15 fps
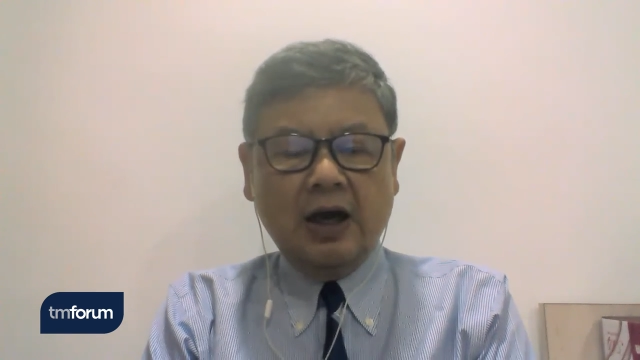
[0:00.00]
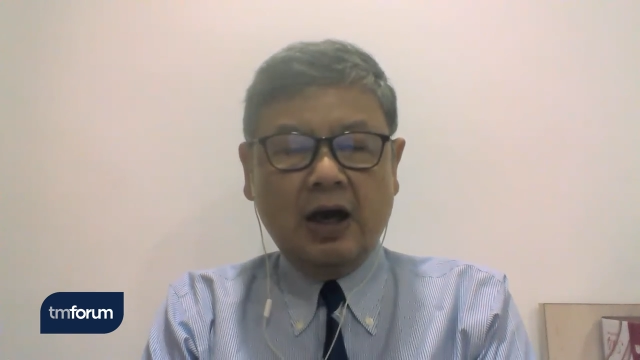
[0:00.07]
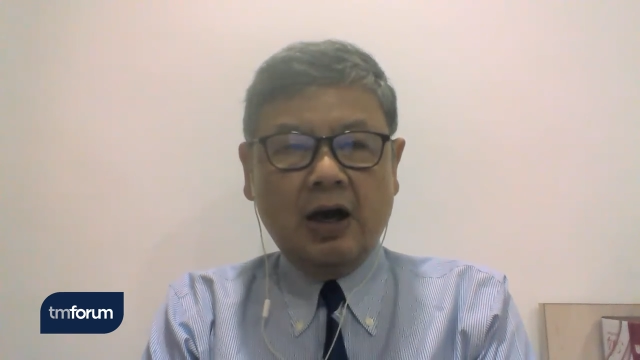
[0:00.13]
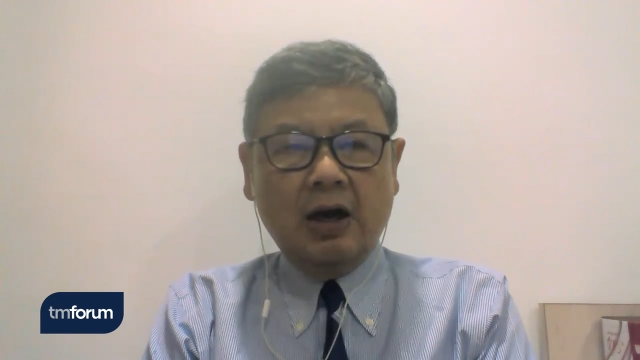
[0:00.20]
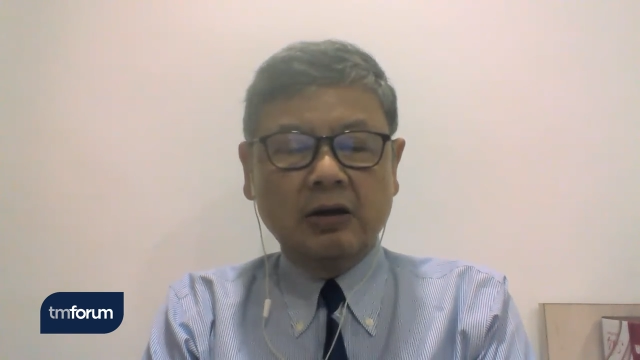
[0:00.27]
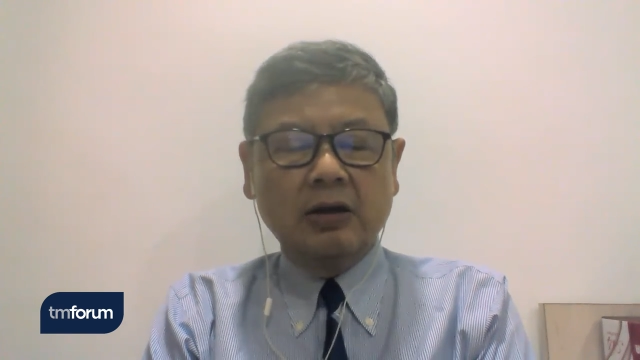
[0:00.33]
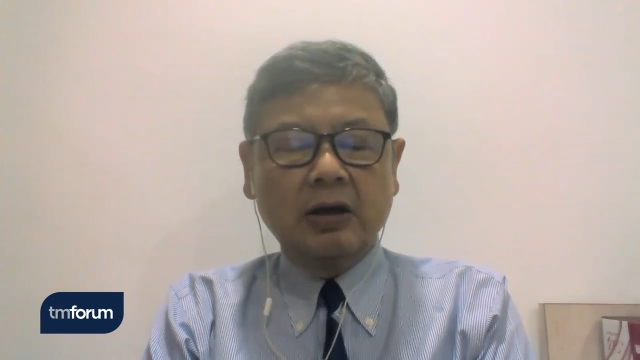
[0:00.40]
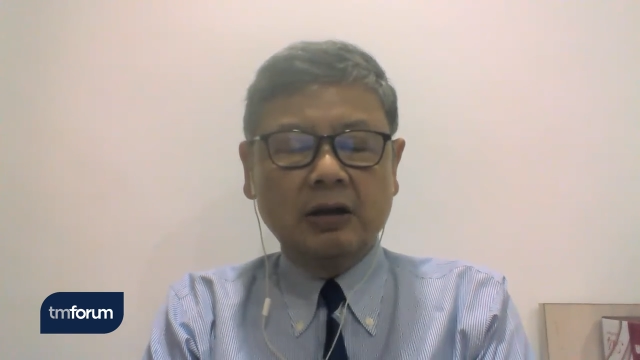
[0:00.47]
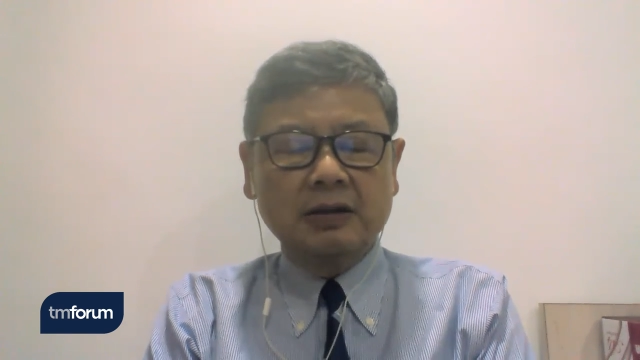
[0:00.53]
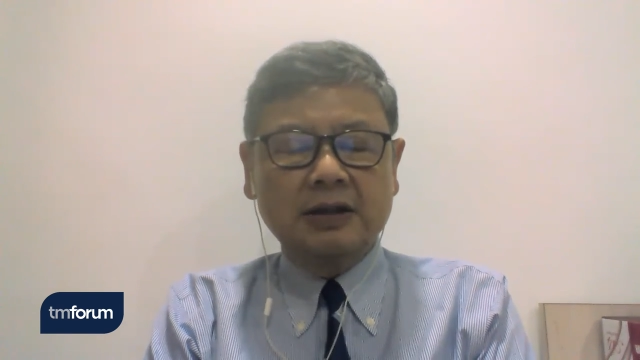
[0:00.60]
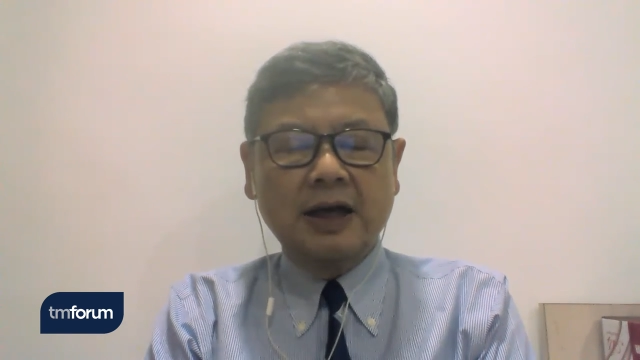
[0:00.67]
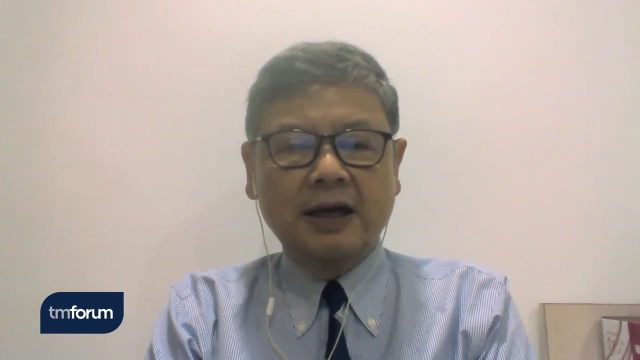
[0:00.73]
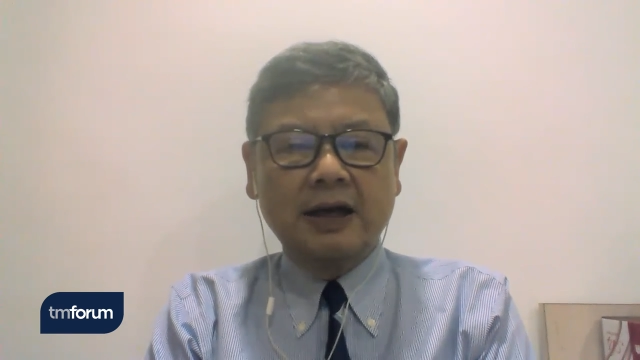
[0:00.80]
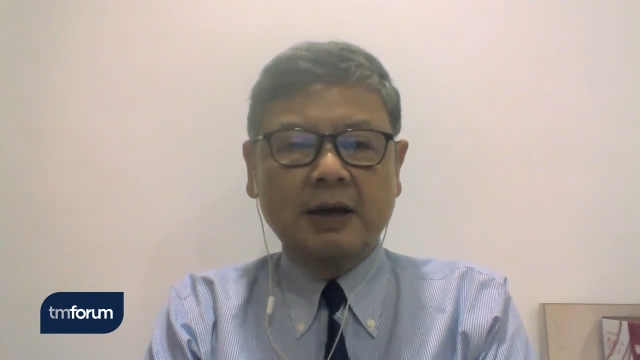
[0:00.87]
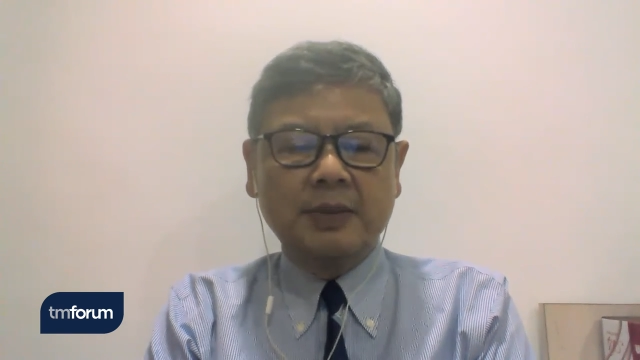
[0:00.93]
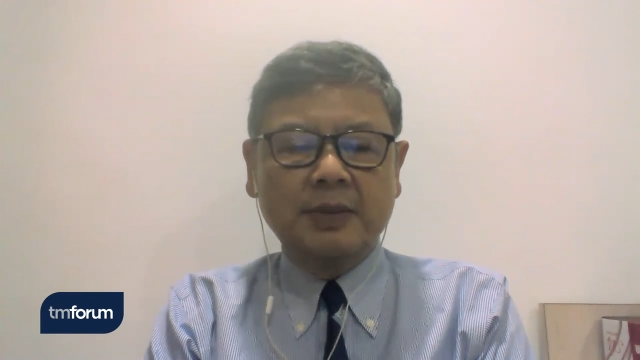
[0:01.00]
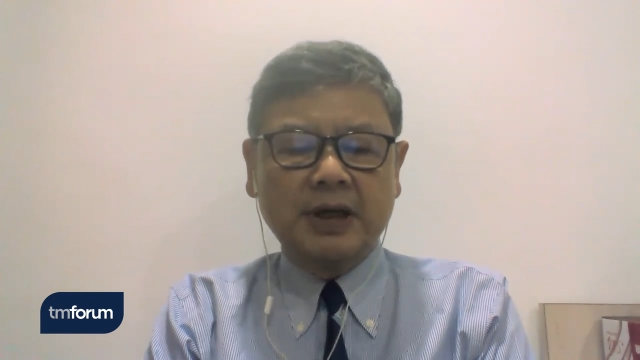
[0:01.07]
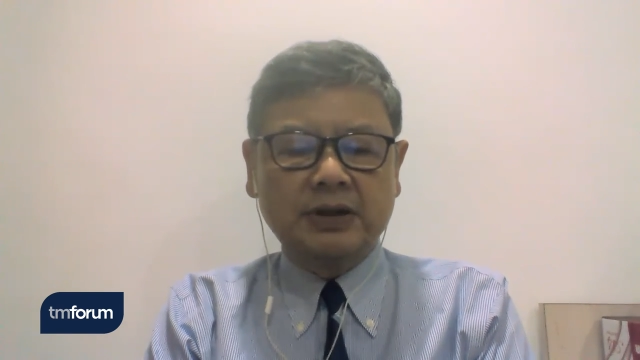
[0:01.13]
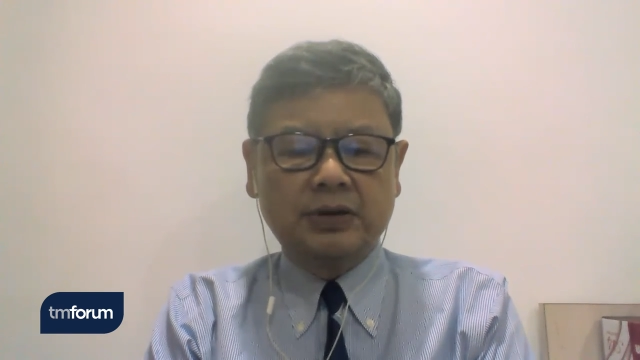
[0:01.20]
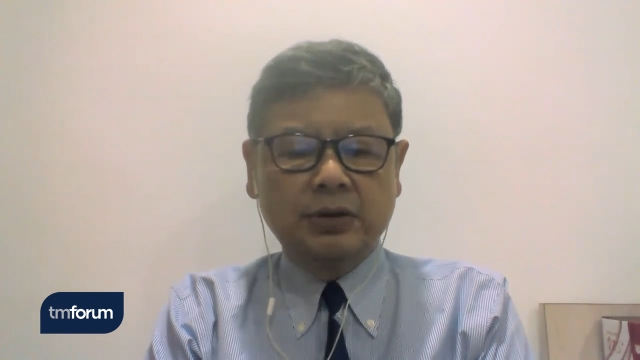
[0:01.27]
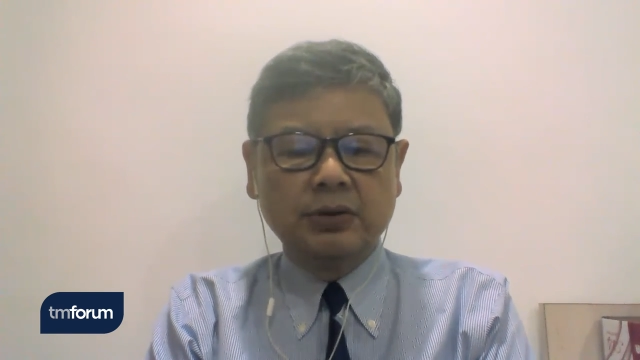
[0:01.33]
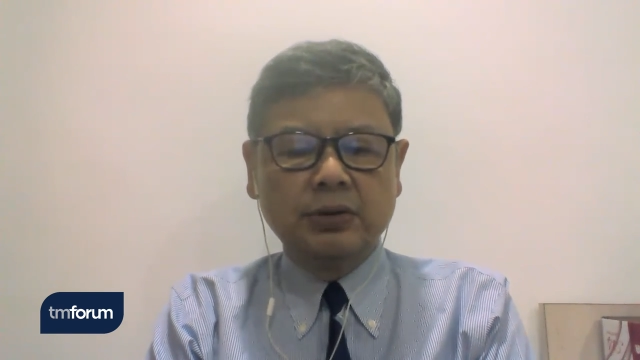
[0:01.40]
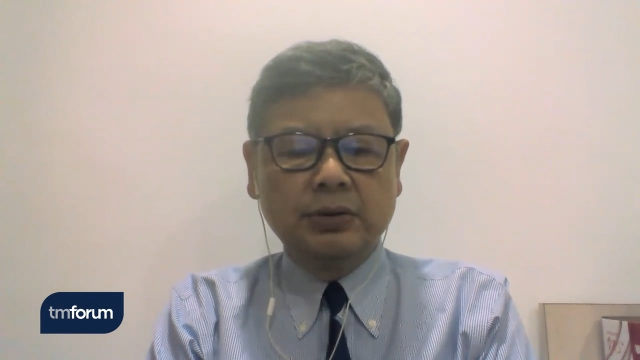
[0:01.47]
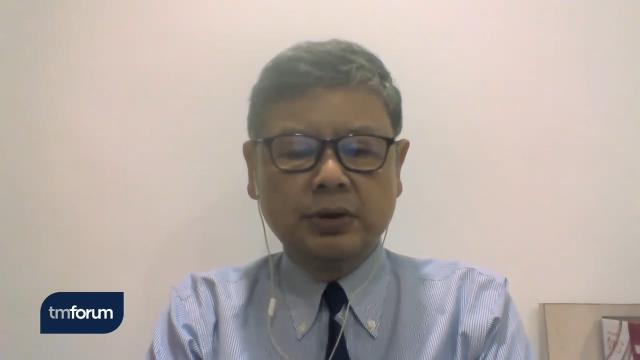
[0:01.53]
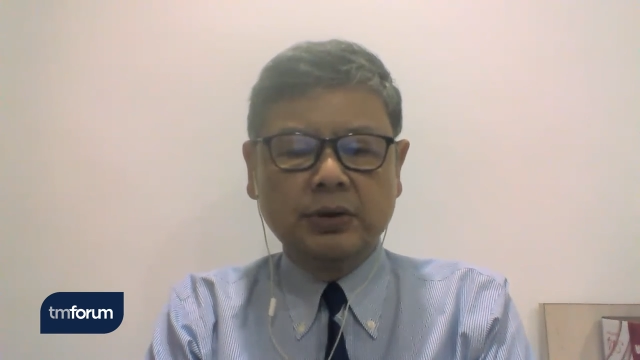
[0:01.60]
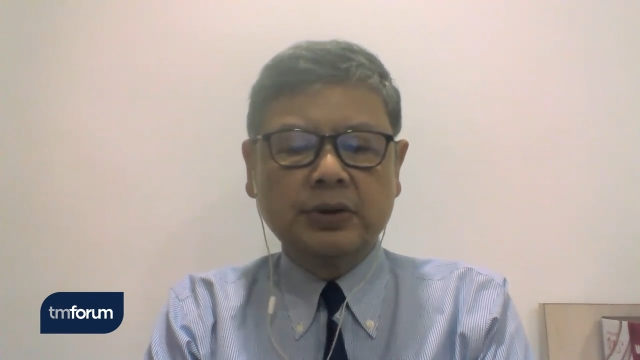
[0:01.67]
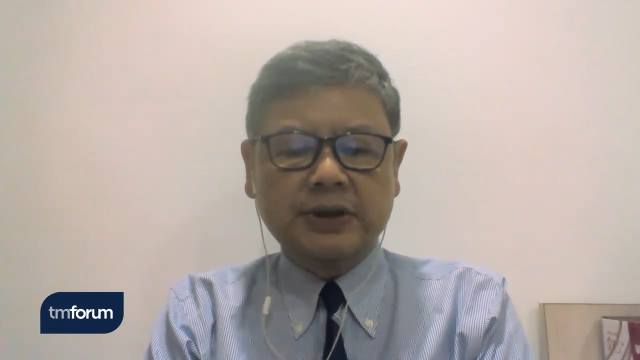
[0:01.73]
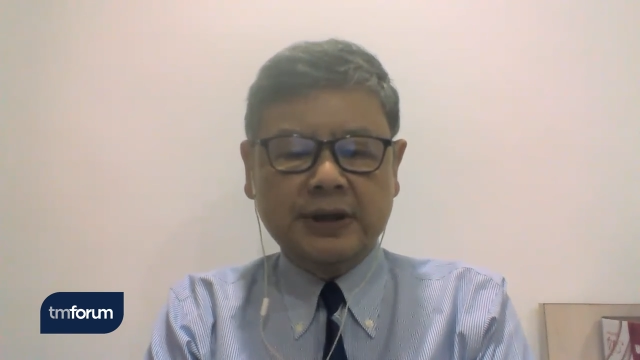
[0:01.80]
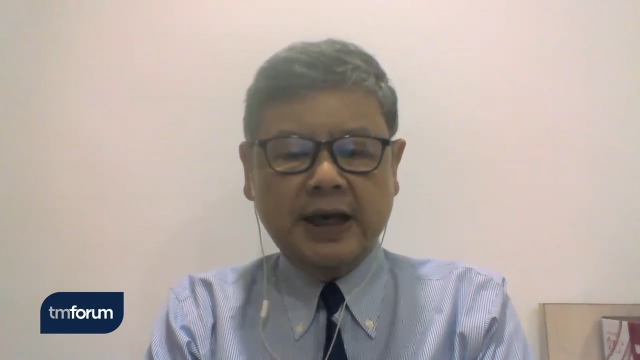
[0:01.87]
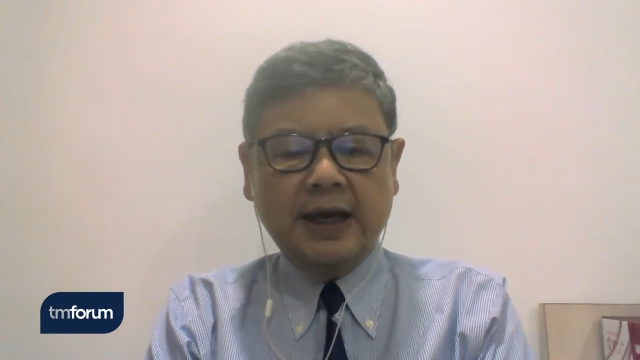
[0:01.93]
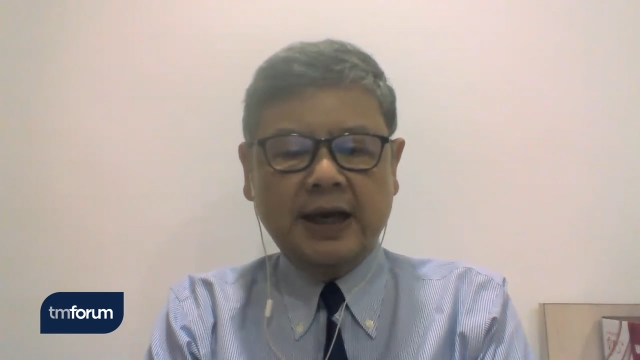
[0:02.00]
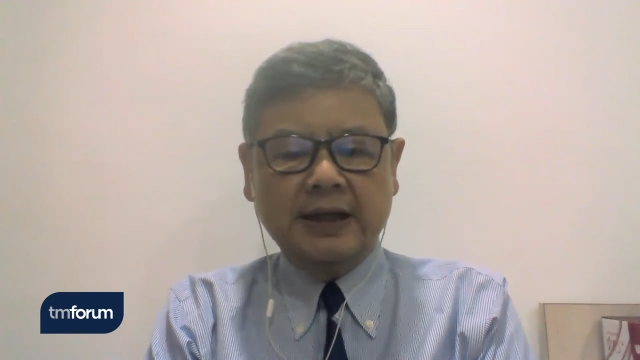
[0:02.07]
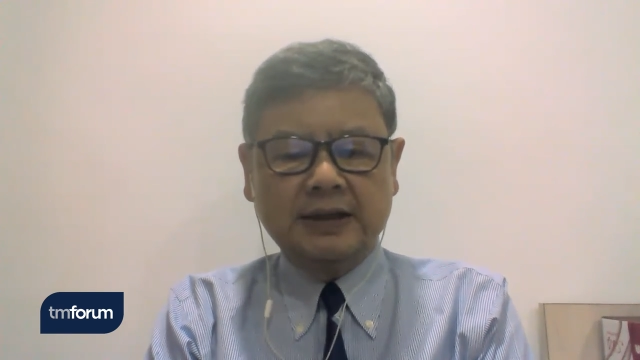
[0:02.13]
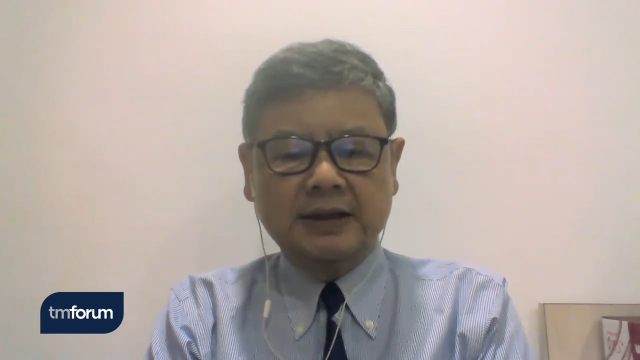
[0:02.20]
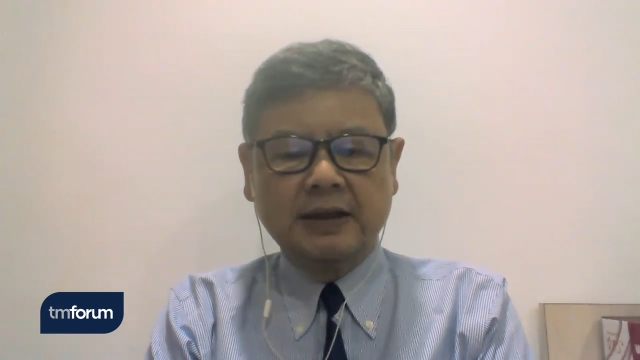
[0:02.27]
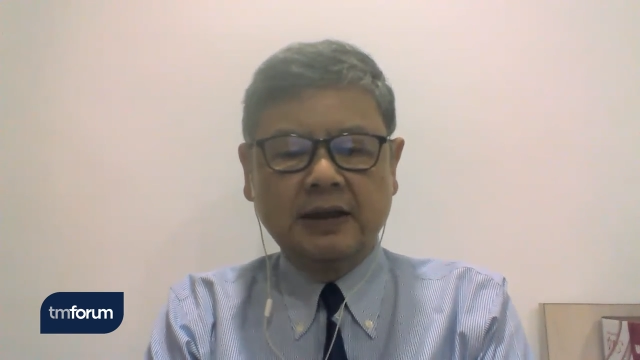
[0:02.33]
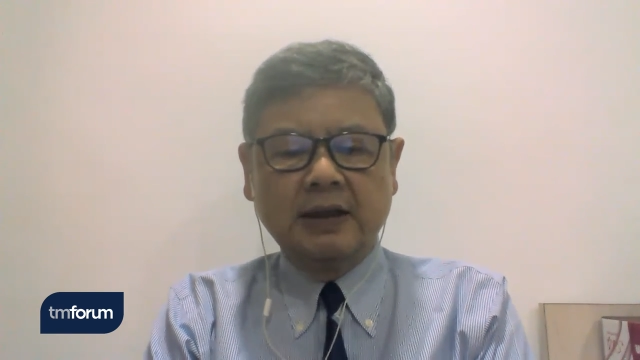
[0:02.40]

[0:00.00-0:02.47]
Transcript: Hong Kong Telecom has 2 use cases.